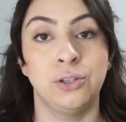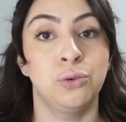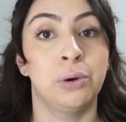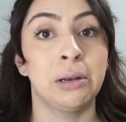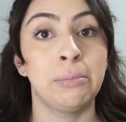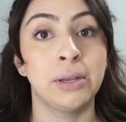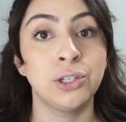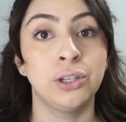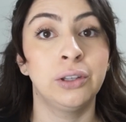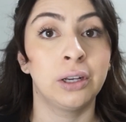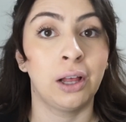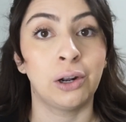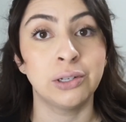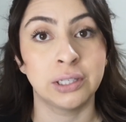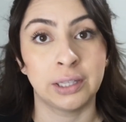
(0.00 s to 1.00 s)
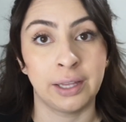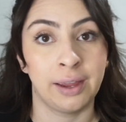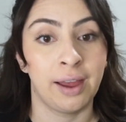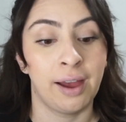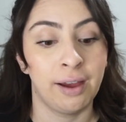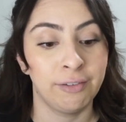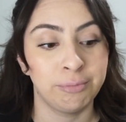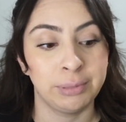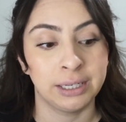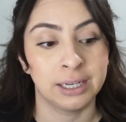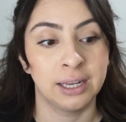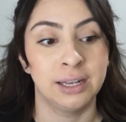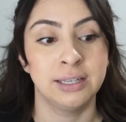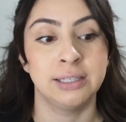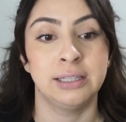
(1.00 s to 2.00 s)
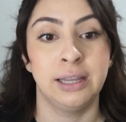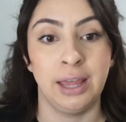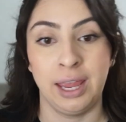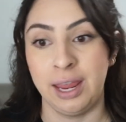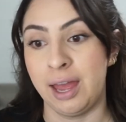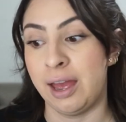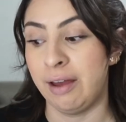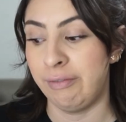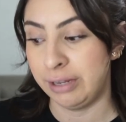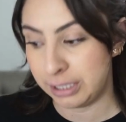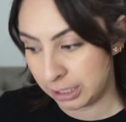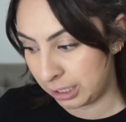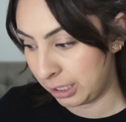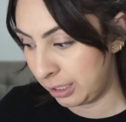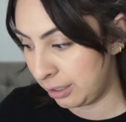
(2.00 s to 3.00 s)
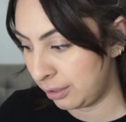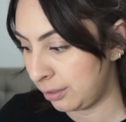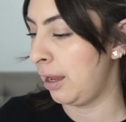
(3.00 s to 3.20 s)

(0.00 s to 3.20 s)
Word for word: I do wanna mention the colors that they have because they have a ton.